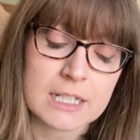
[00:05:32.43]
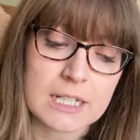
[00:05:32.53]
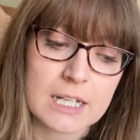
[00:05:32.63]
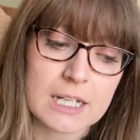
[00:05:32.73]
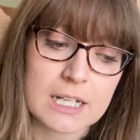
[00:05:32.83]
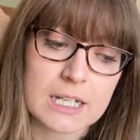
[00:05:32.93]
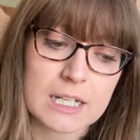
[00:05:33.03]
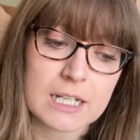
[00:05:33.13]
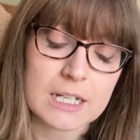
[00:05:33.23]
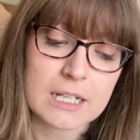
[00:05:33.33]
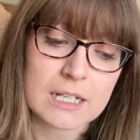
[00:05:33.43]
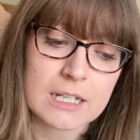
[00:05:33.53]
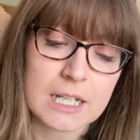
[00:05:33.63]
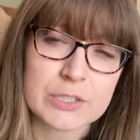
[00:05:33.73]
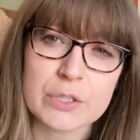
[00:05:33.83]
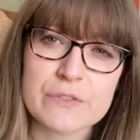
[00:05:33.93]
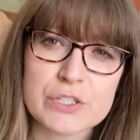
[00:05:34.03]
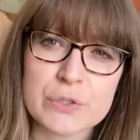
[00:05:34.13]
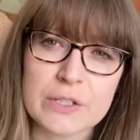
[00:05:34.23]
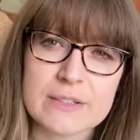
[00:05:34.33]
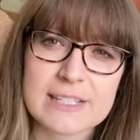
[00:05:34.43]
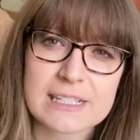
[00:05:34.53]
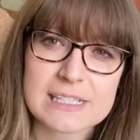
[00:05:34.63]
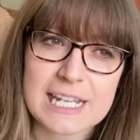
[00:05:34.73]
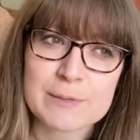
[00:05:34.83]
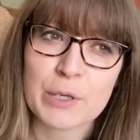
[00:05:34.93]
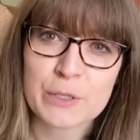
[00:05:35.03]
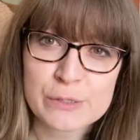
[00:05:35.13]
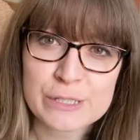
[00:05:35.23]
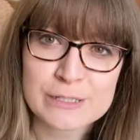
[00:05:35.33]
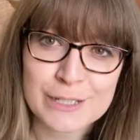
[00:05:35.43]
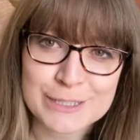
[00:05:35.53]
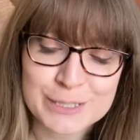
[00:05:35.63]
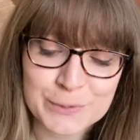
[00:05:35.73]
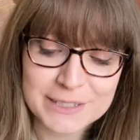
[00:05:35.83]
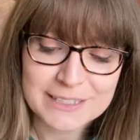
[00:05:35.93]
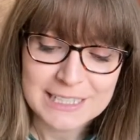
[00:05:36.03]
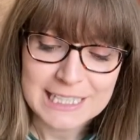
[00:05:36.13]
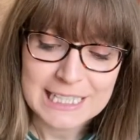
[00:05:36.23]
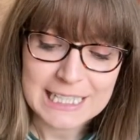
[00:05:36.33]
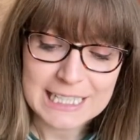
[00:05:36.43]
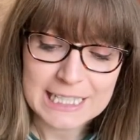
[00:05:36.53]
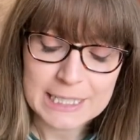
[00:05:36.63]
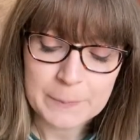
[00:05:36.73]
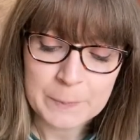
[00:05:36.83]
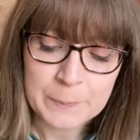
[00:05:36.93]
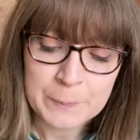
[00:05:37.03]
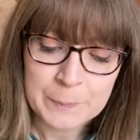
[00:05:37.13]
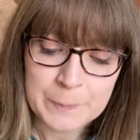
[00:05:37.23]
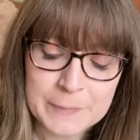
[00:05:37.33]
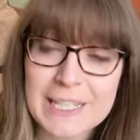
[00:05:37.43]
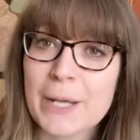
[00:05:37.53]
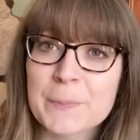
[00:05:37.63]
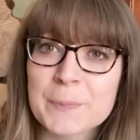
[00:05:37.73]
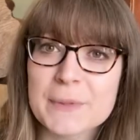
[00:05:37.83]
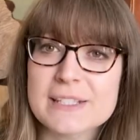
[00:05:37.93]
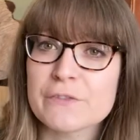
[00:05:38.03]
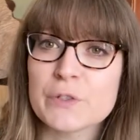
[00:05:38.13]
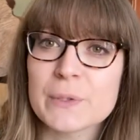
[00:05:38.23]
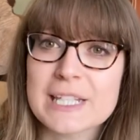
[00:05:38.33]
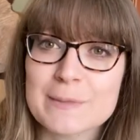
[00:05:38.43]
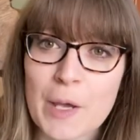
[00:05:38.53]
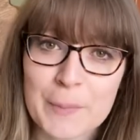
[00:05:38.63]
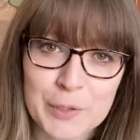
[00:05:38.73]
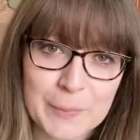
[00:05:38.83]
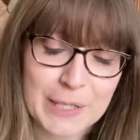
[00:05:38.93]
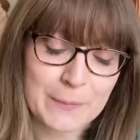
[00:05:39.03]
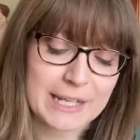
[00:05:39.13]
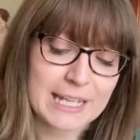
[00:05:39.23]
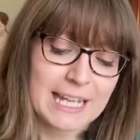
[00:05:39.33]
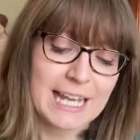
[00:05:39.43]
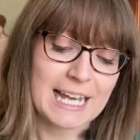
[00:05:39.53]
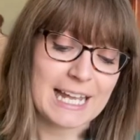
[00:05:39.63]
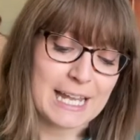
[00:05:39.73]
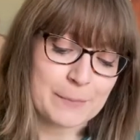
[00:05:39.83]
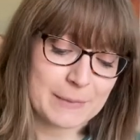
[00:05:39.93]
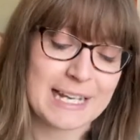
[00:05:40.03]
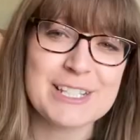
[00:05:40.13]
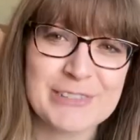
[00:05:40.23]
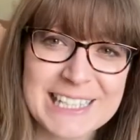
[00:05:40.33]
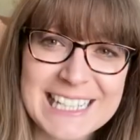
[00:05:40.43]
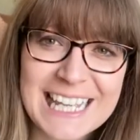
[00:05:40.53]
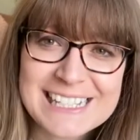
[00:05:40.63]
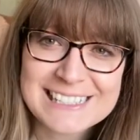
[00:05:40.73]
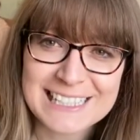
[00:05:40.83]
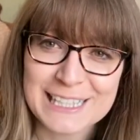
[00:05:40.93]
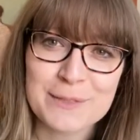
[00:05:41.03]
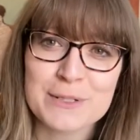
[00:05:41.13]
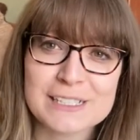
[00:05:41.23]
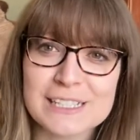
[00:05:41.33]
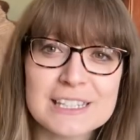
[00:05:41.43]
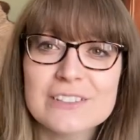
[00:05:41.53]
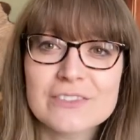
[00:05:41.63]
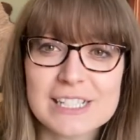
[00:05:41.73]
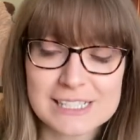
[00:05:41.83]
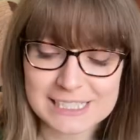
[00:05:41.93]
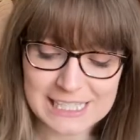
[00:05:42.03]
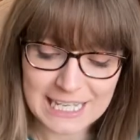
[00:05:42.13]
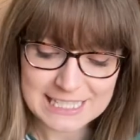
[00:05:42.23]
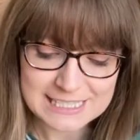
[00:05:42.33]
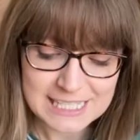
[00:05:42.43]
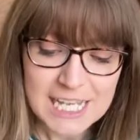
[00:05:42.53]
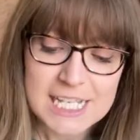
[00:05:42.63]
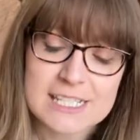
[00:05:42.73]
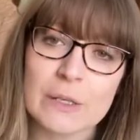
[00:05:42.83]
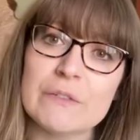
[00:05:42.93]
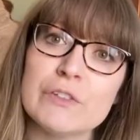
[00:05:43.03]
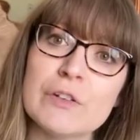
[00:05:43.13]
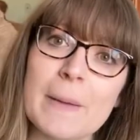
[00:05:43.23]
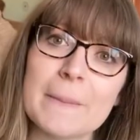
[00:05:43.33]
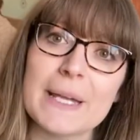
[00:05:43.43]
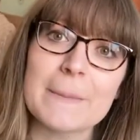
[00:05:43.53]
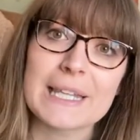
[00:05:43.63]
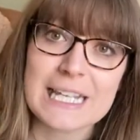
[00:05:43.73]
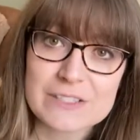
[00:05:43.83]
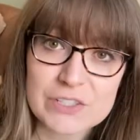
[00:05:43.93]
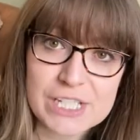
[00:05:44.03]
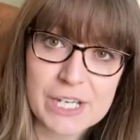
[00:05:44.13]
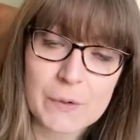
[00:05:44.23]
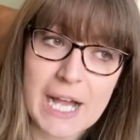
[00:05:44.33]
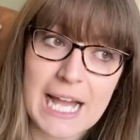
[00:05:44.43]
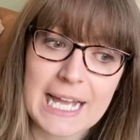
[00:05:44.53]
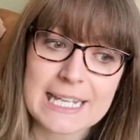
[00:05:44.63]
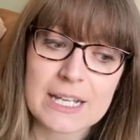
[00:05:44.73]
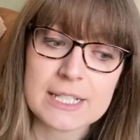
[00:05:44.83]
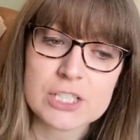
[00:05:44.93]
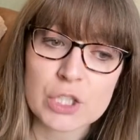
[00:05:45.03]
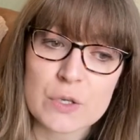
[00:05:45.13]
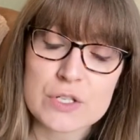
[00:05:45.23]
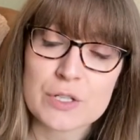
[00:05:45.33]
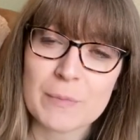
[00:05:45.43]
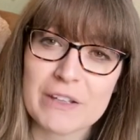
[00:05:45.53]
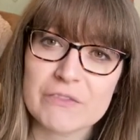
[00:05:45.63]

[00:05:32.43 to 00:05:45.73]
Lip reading: I don't know if she's doing it on Saturdays, but I know she started one. Yeah, there's a few of these popping up anyway, and it's really nice seeing them because I love these designs. So if you remember in my last video, I showed you my